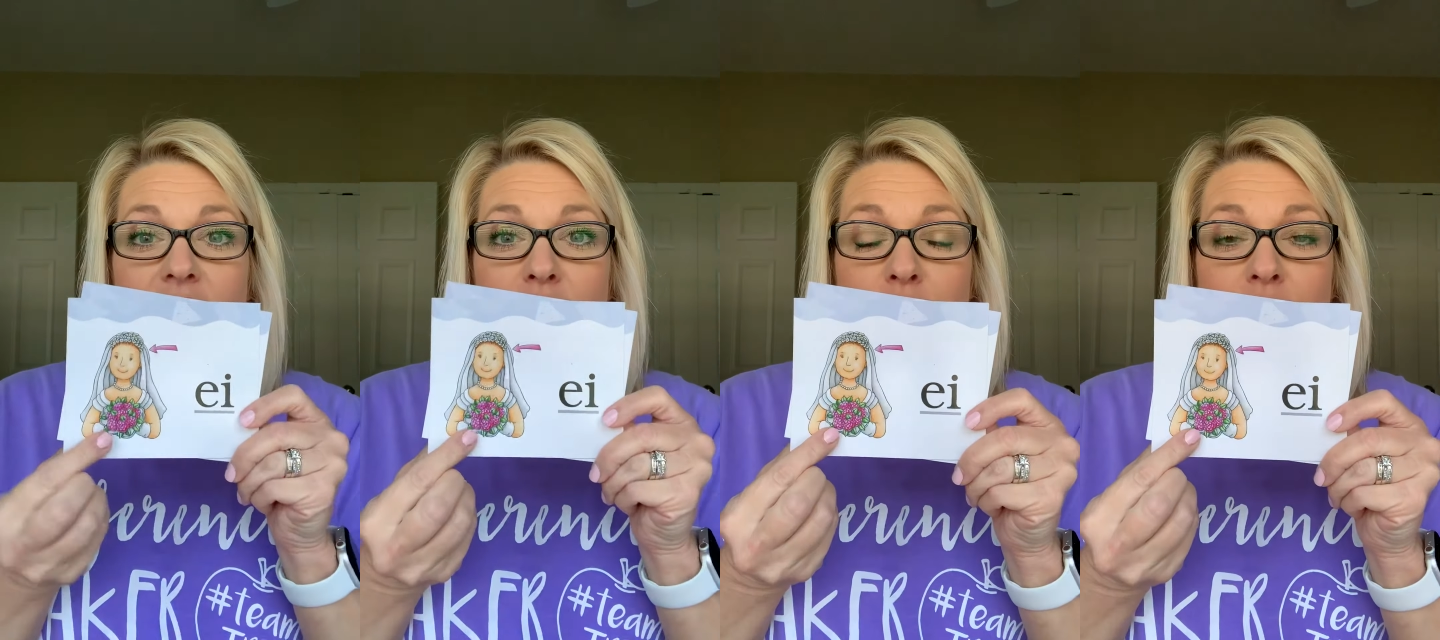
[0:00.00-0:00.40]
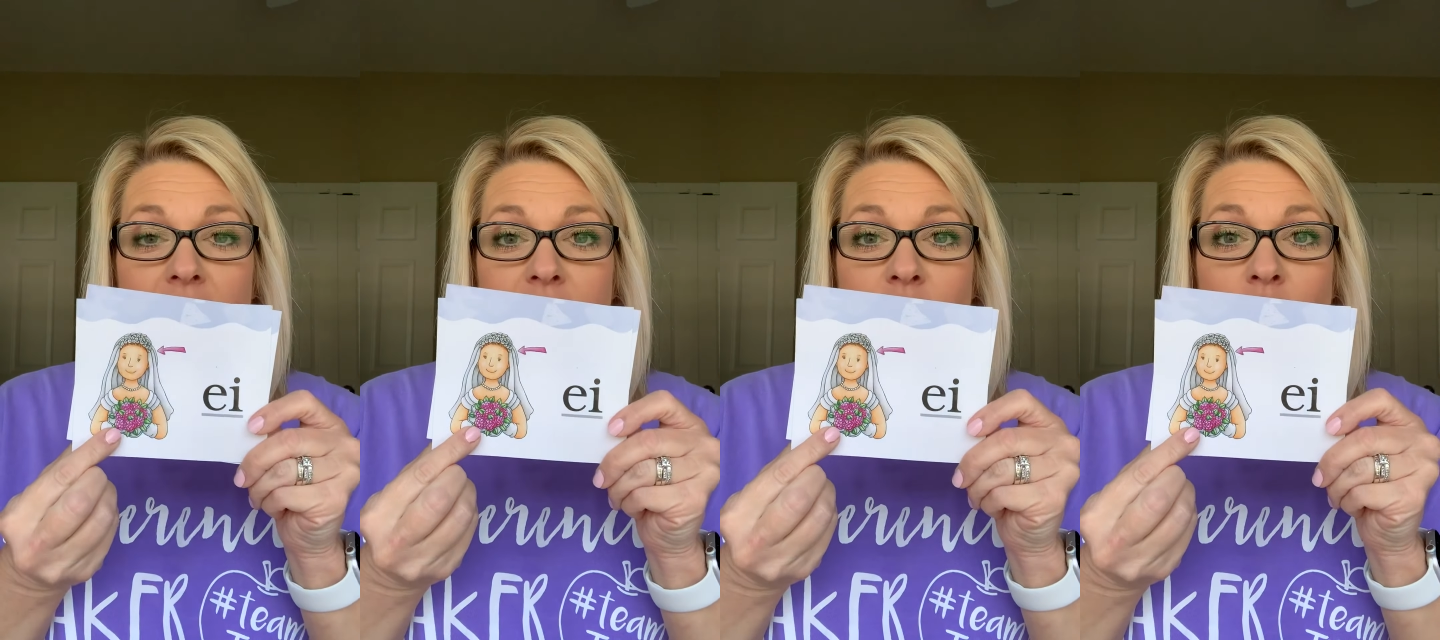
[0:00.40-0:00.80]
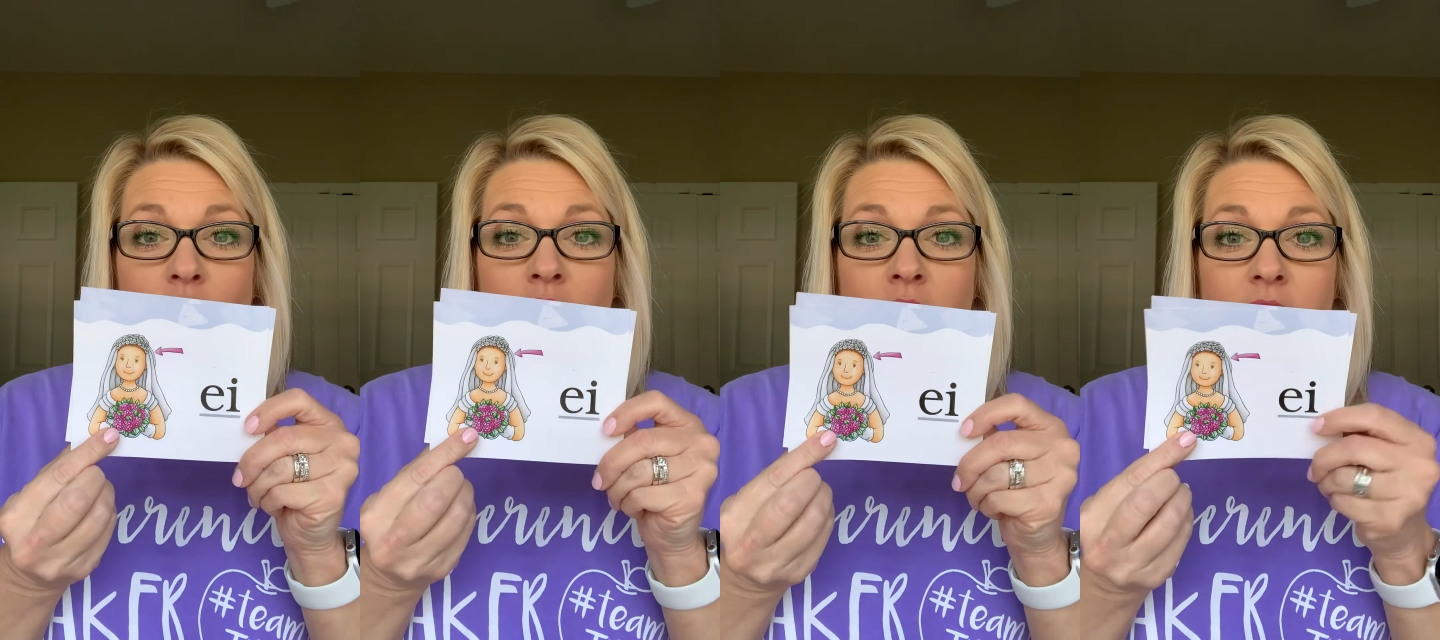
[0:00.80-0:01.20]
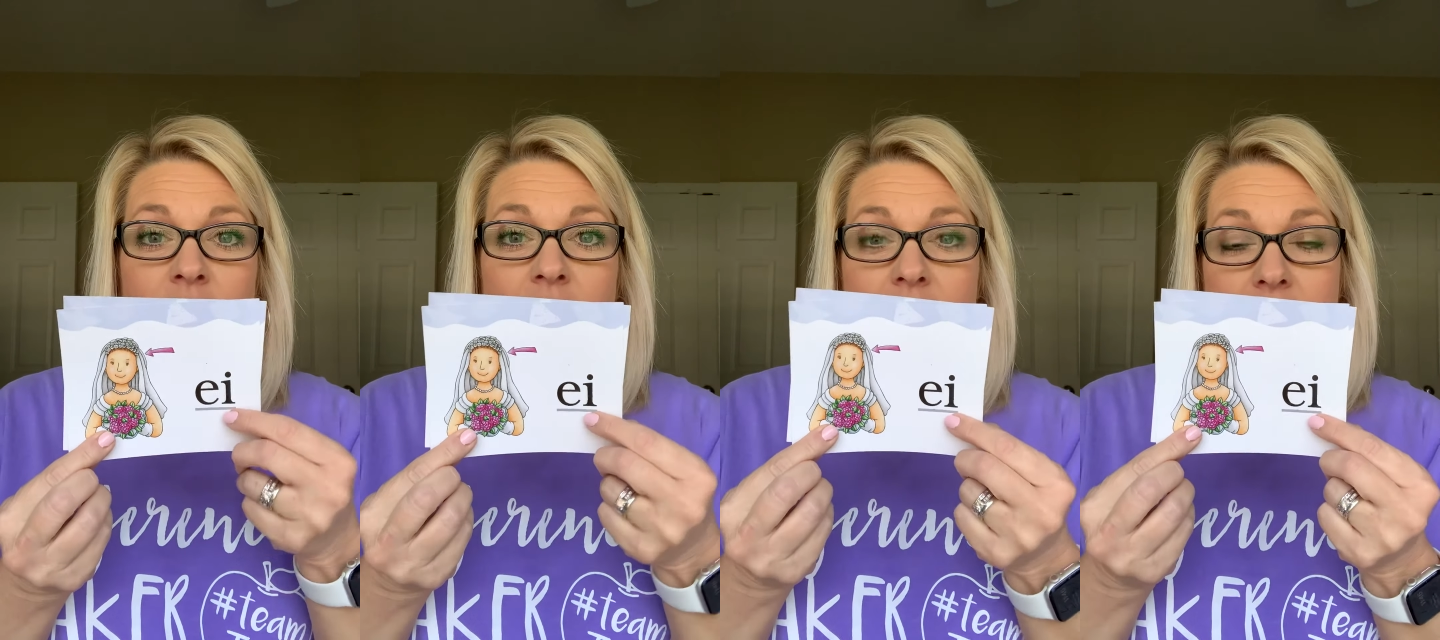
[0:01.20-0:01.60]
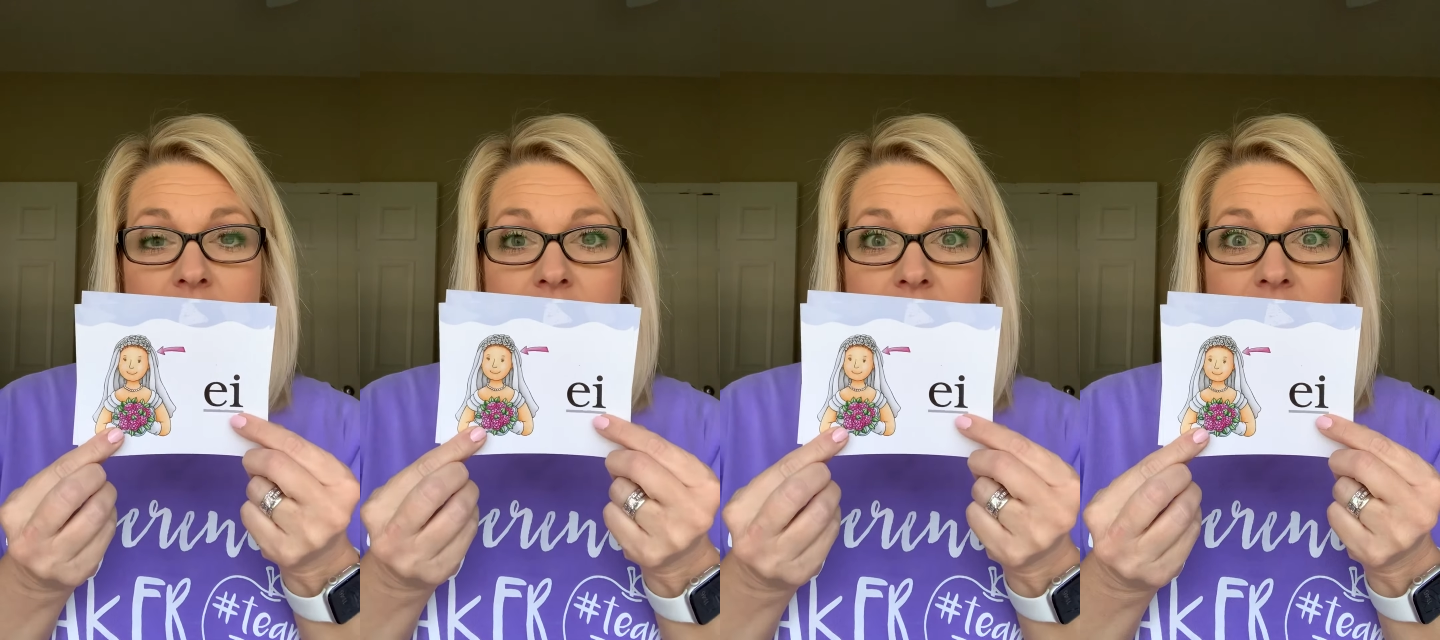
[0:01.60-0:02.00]
veil,
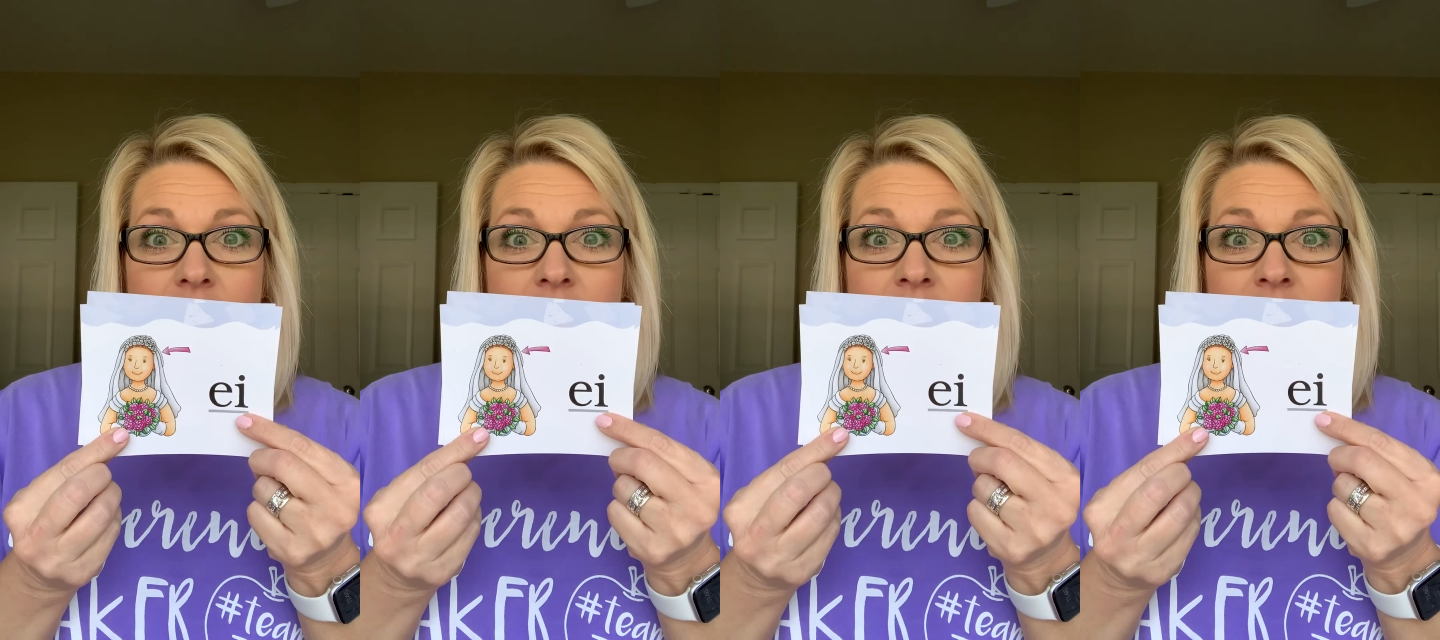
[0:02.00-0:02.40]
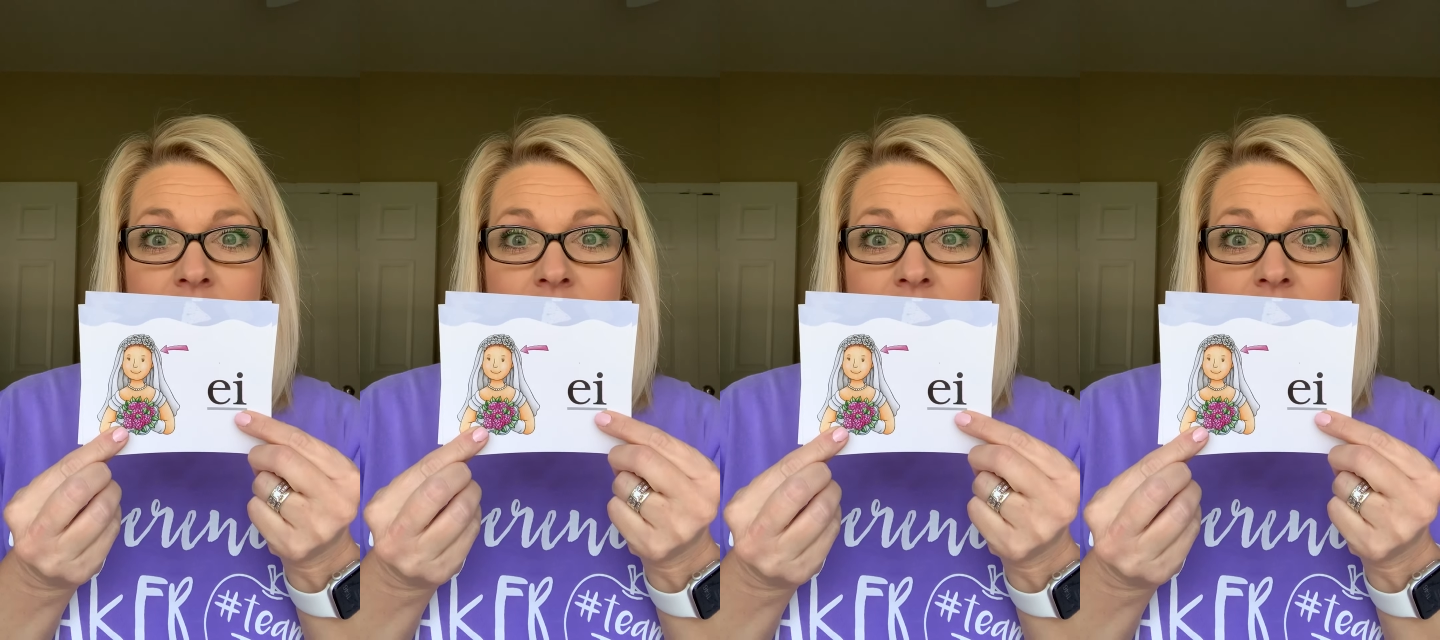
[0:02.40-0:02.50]
a eh,